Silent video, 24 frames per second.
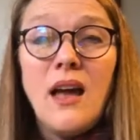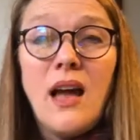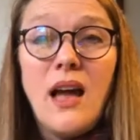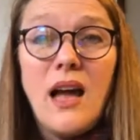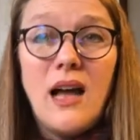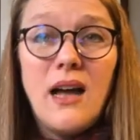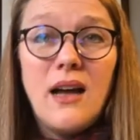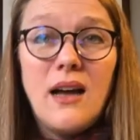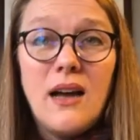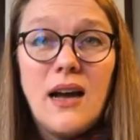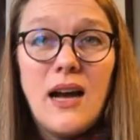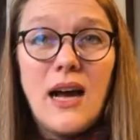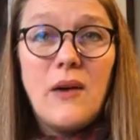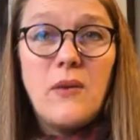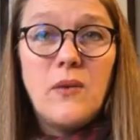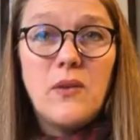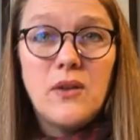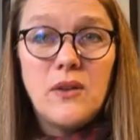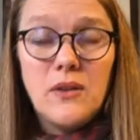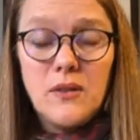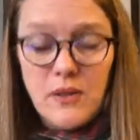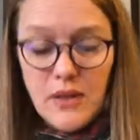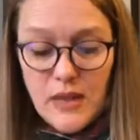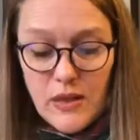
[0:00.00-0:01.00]
I
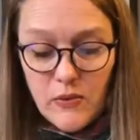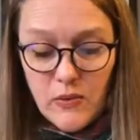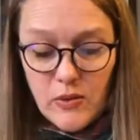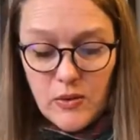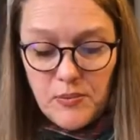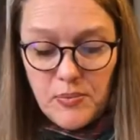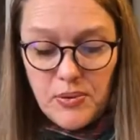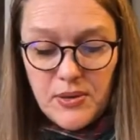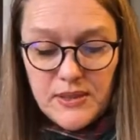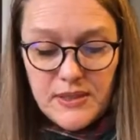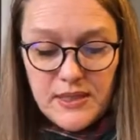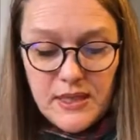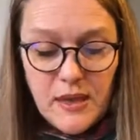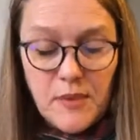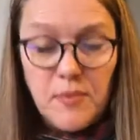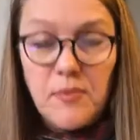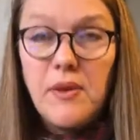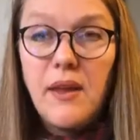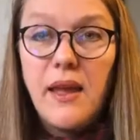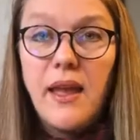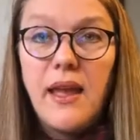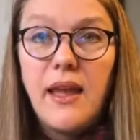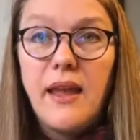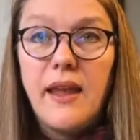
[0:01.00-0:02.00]
will put up
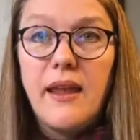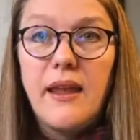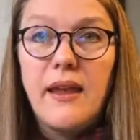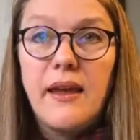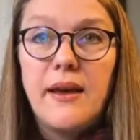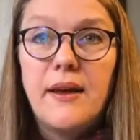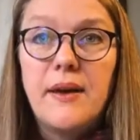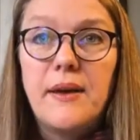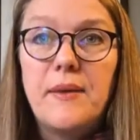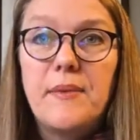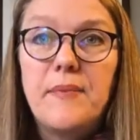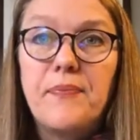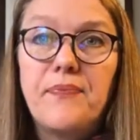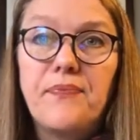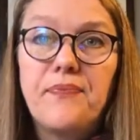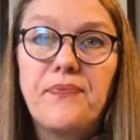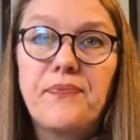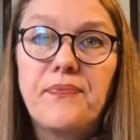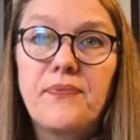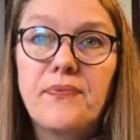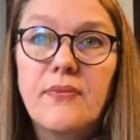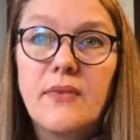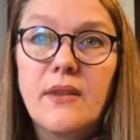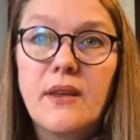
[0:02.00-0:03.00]
a
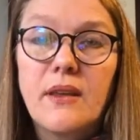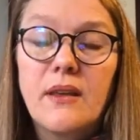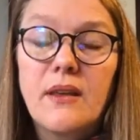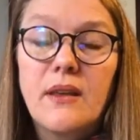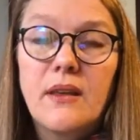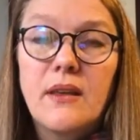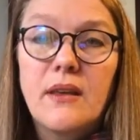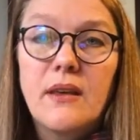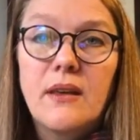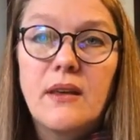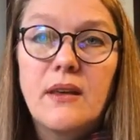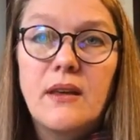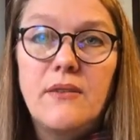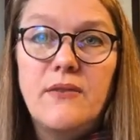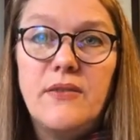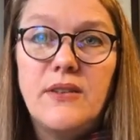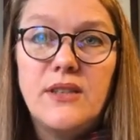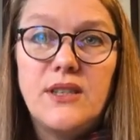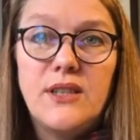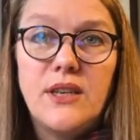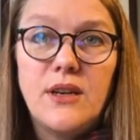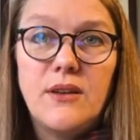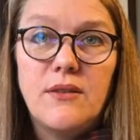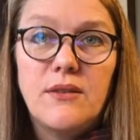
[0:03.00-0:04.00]

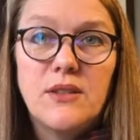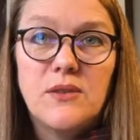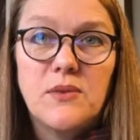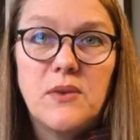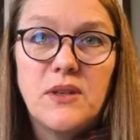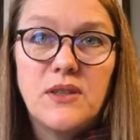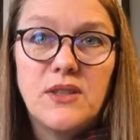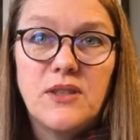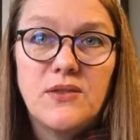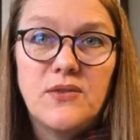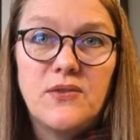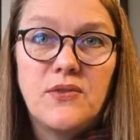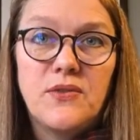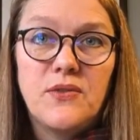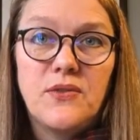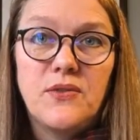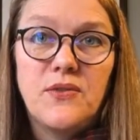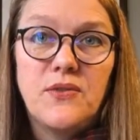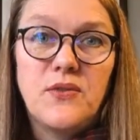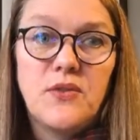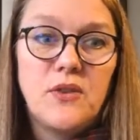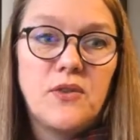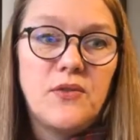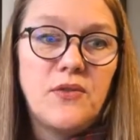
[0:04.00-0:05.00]
video as well, just
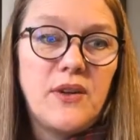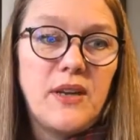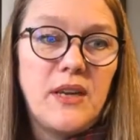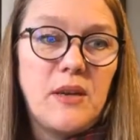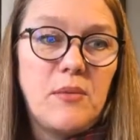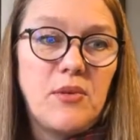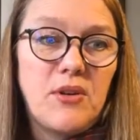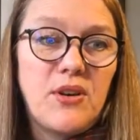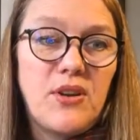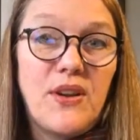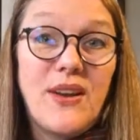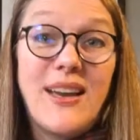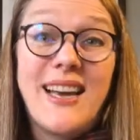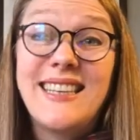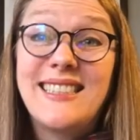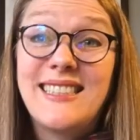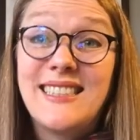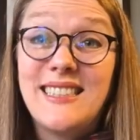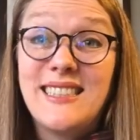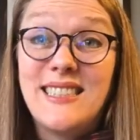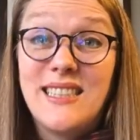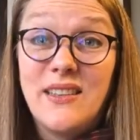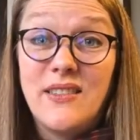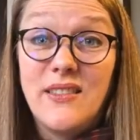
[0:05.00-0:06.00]
for anybody who
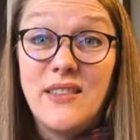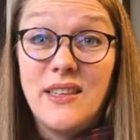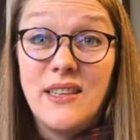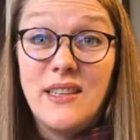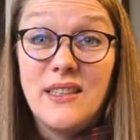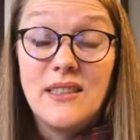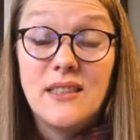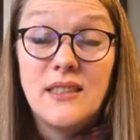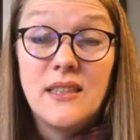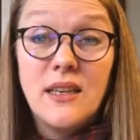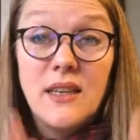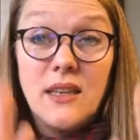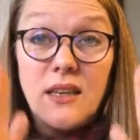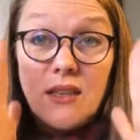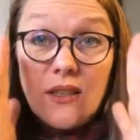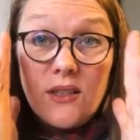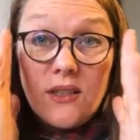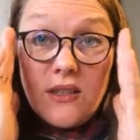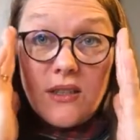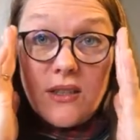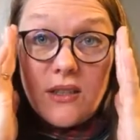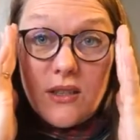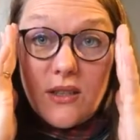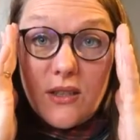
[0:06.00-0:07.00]
hasn't done this,
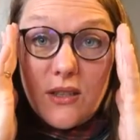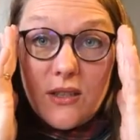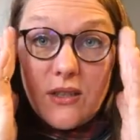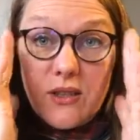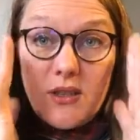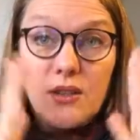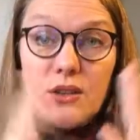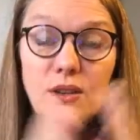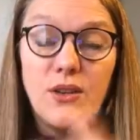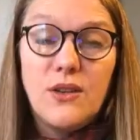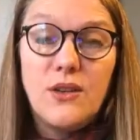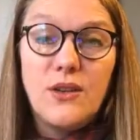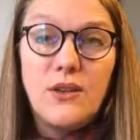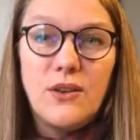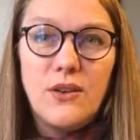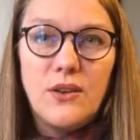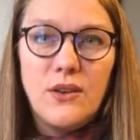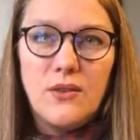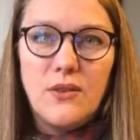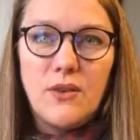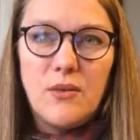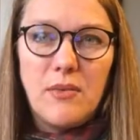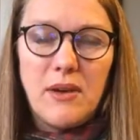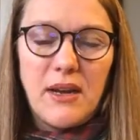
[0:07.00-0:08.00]
just to
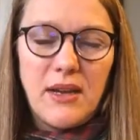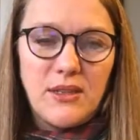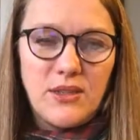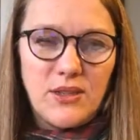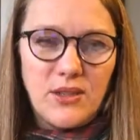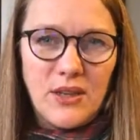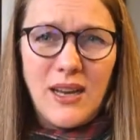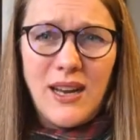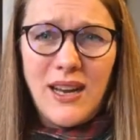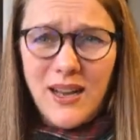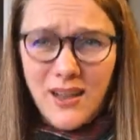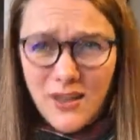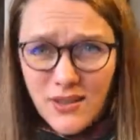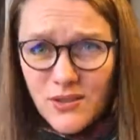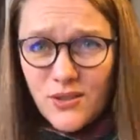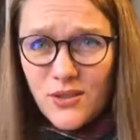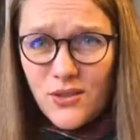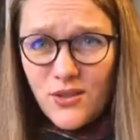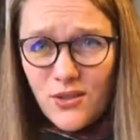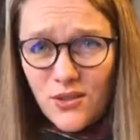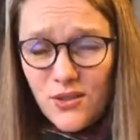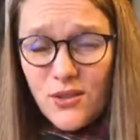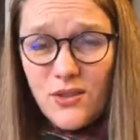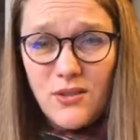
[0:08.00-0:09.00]
remind you how
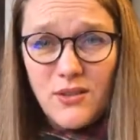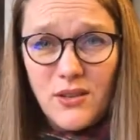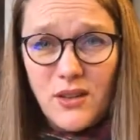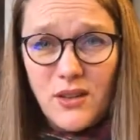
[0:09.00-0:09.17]
to